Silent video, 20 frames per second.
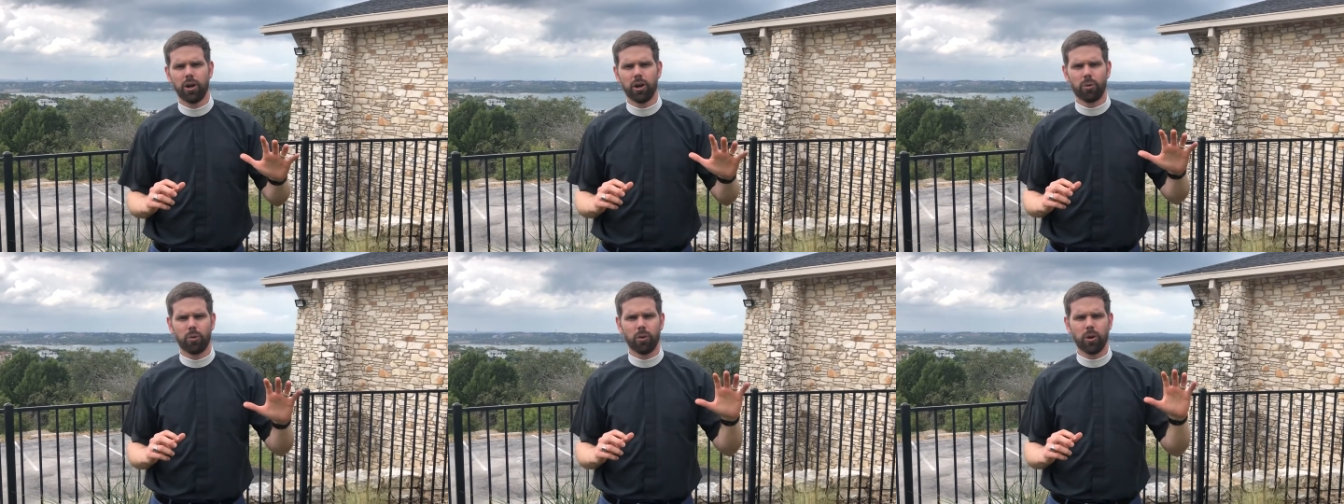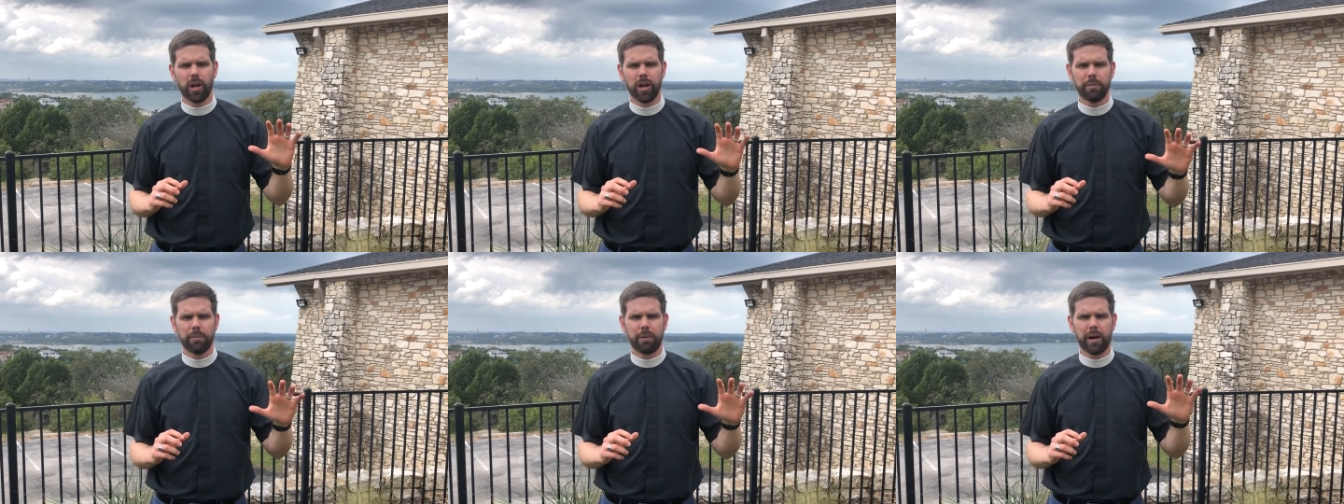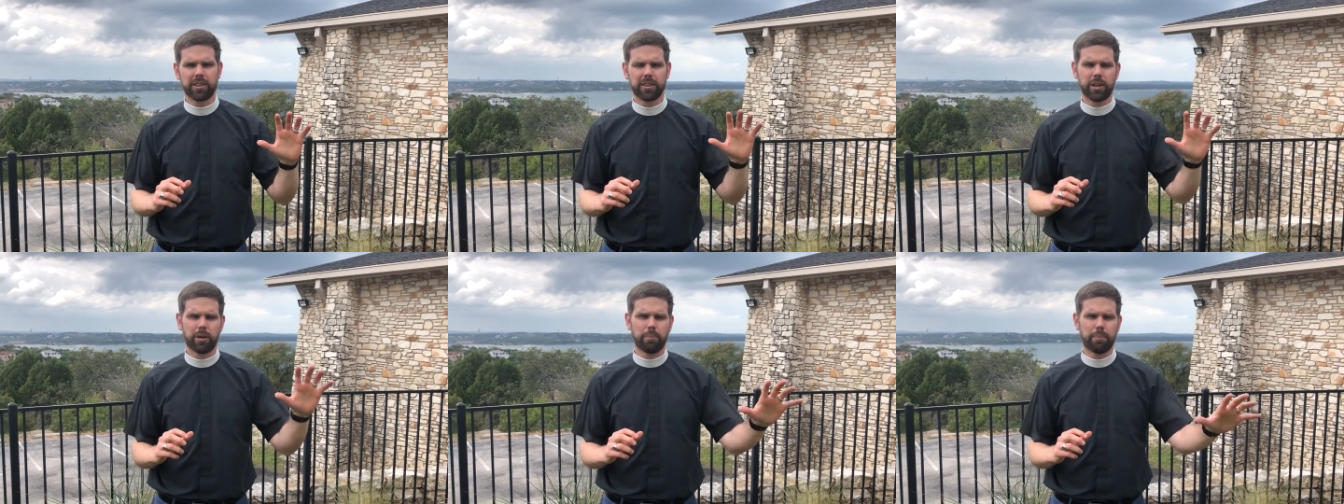worried
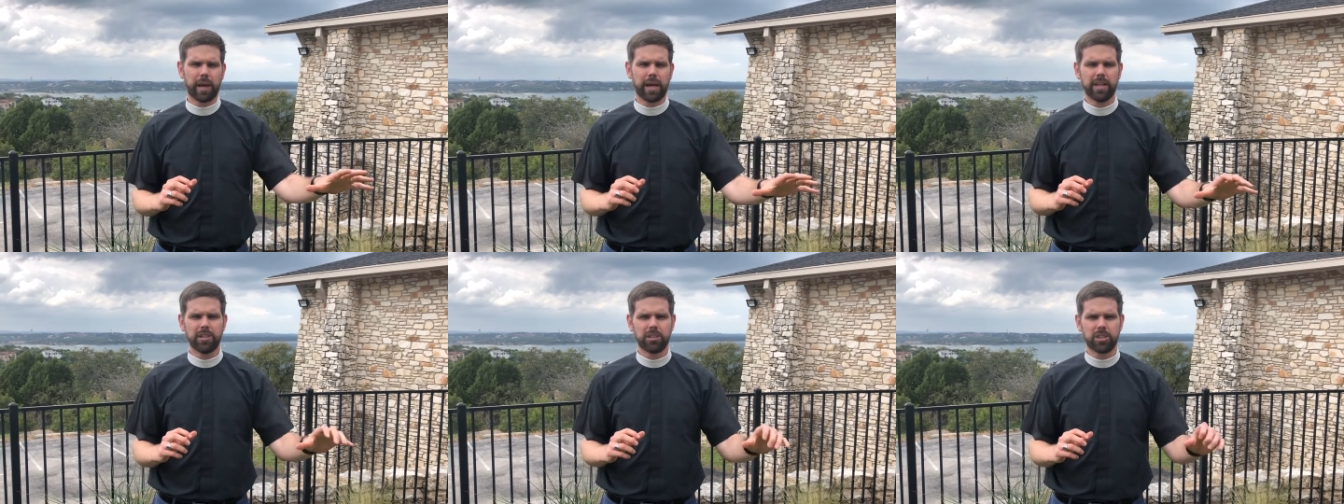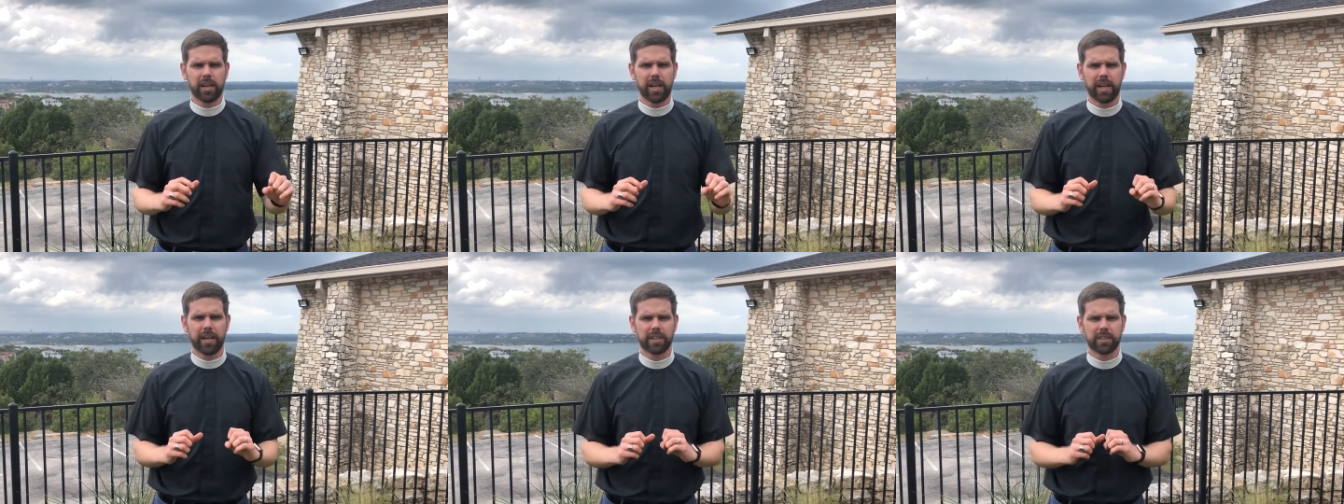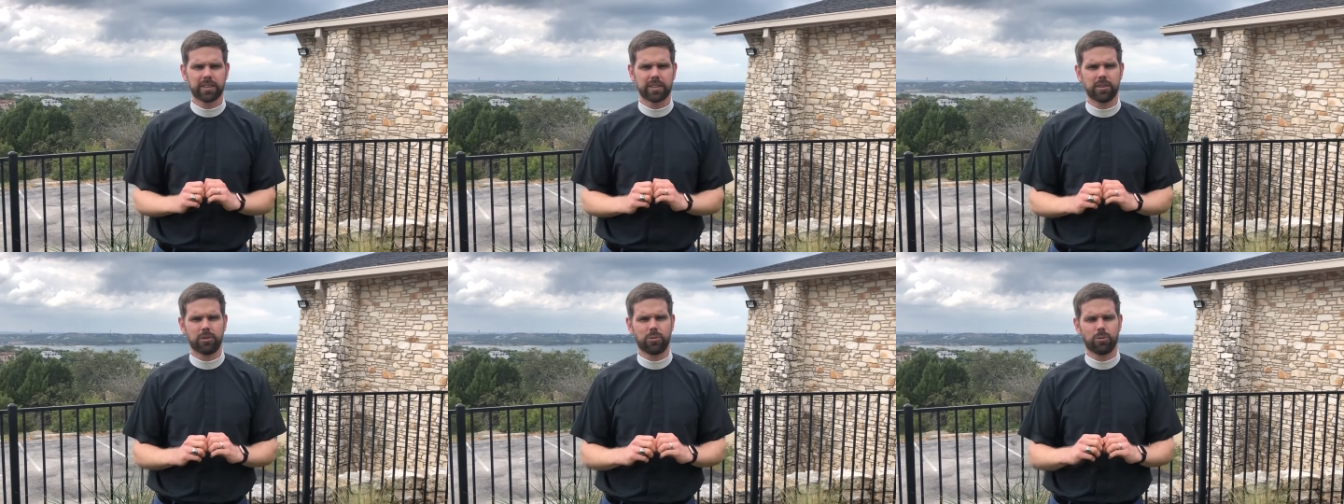about their
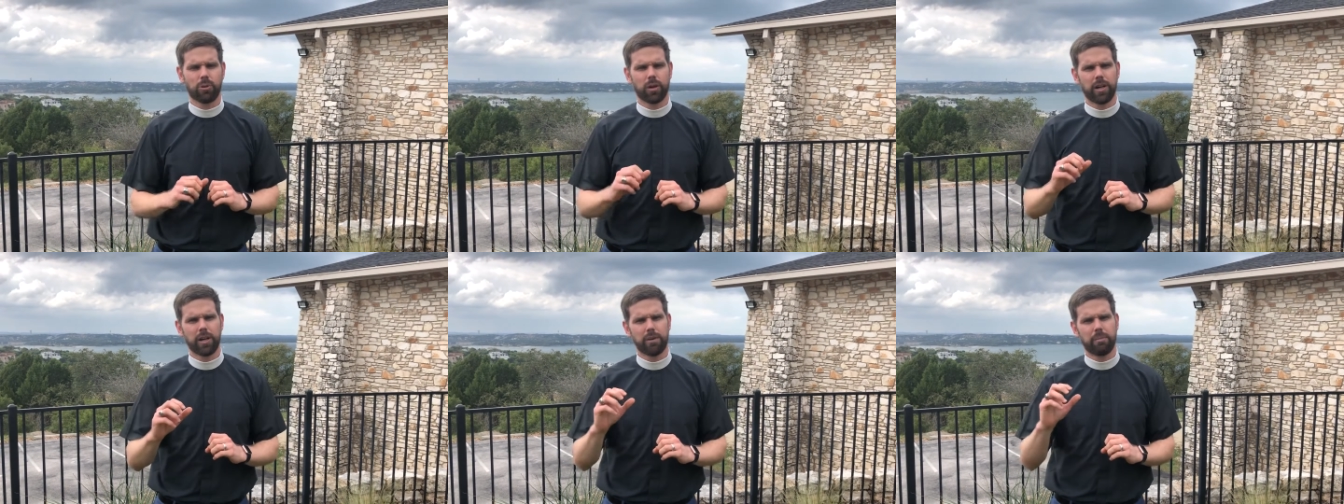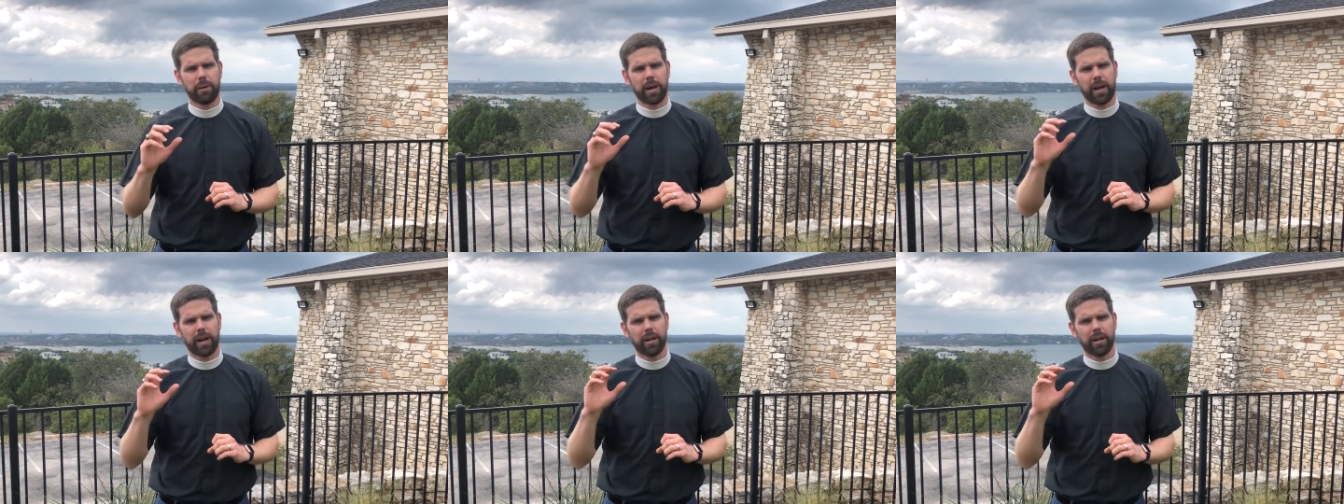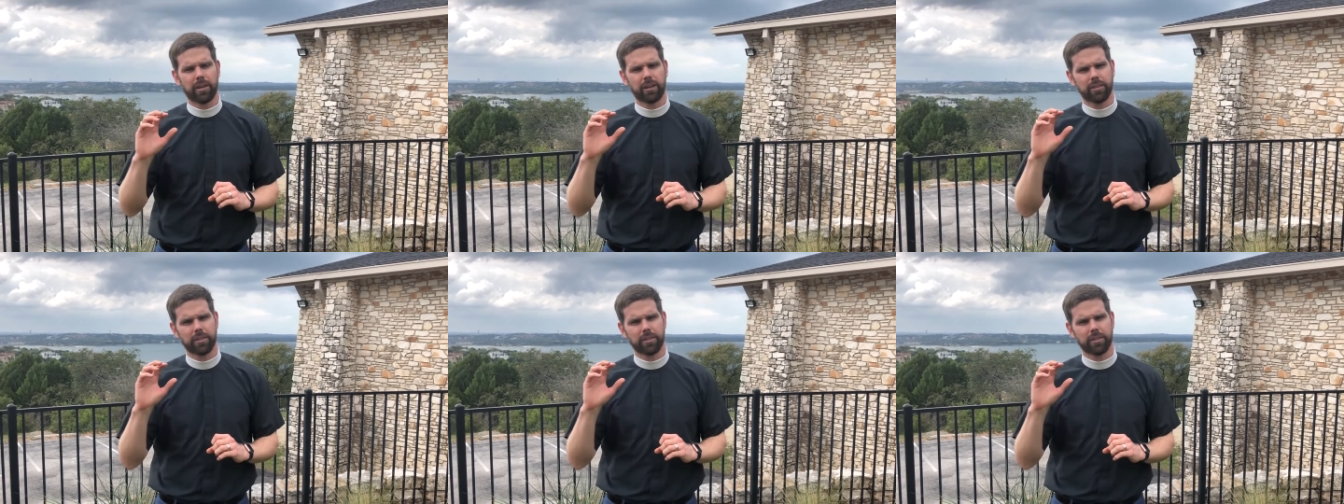paychecks and worried about